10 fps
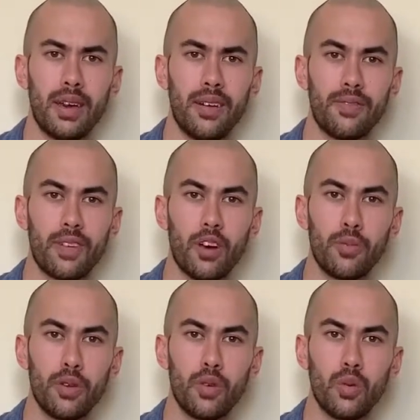have to
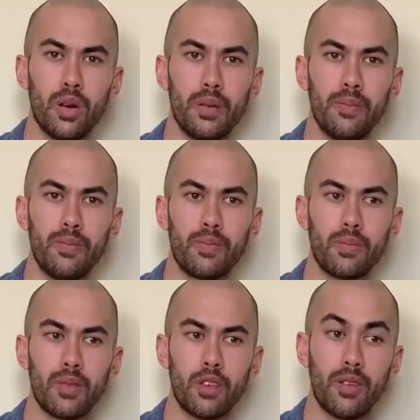help you.
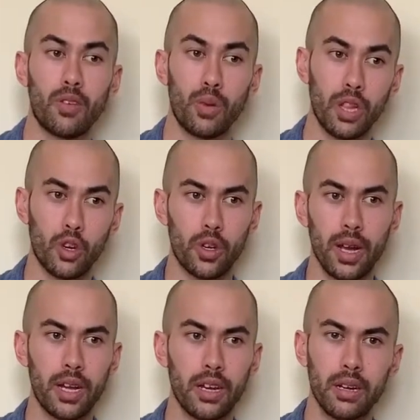You have to relearn
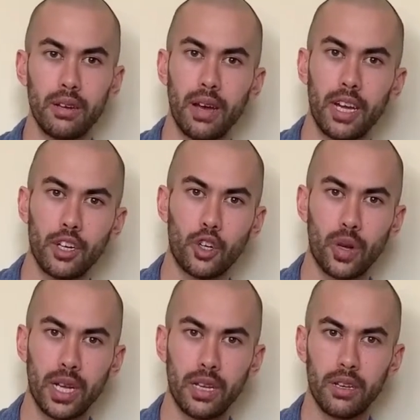how to
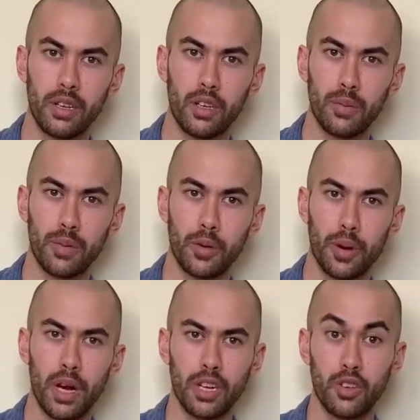train your
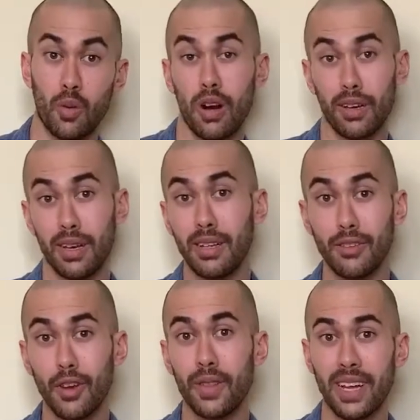body to walk again.
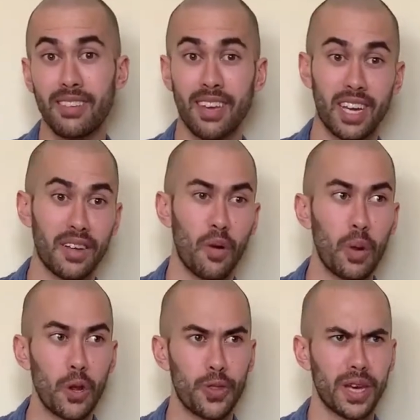So that's like kind of a
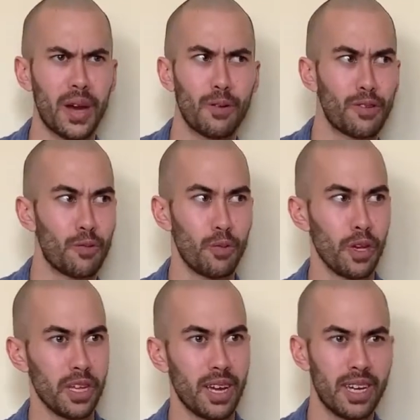weird thing. I
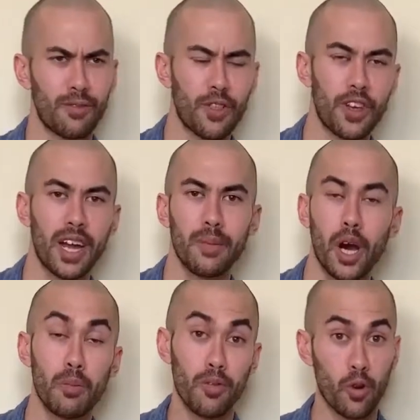never thought
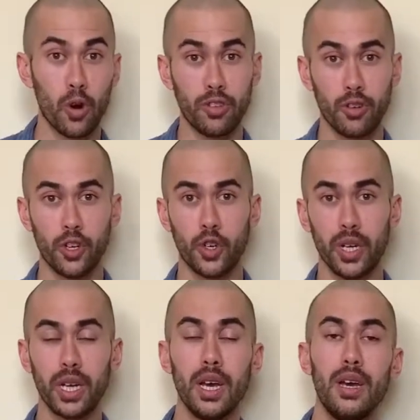about before
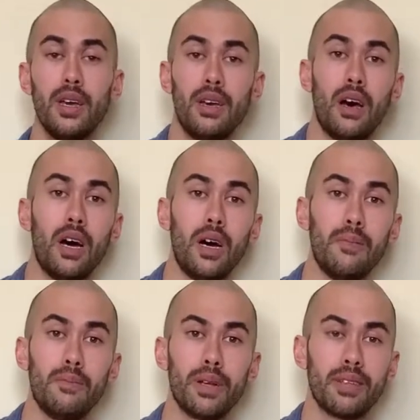surgery,
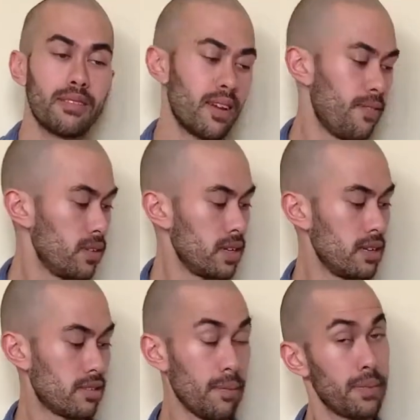but that's definitely
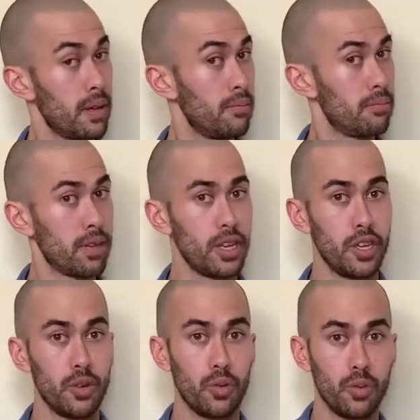something that
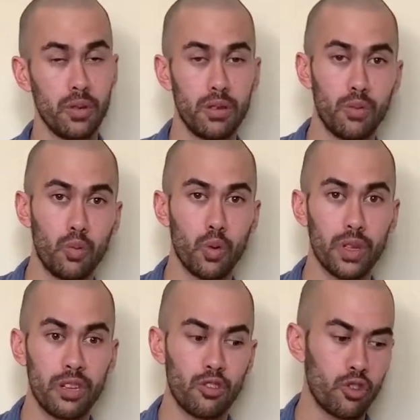you will
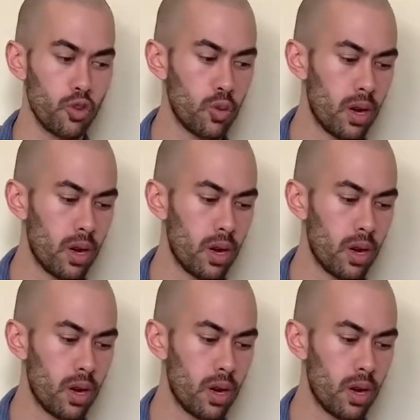need to